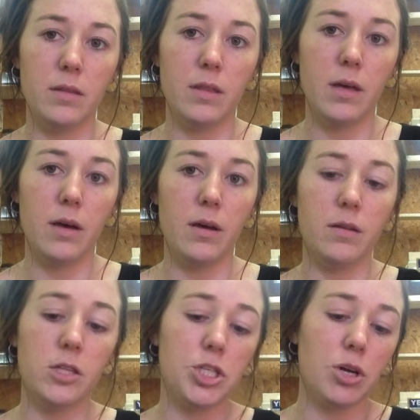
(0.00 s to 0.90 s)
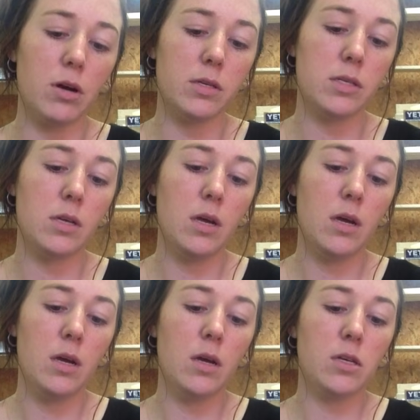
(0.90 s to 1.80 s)
the jaws
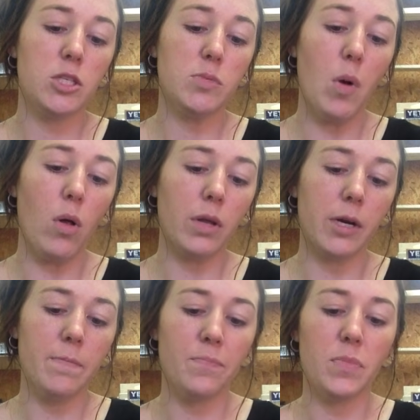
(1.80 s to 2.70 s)
smaller.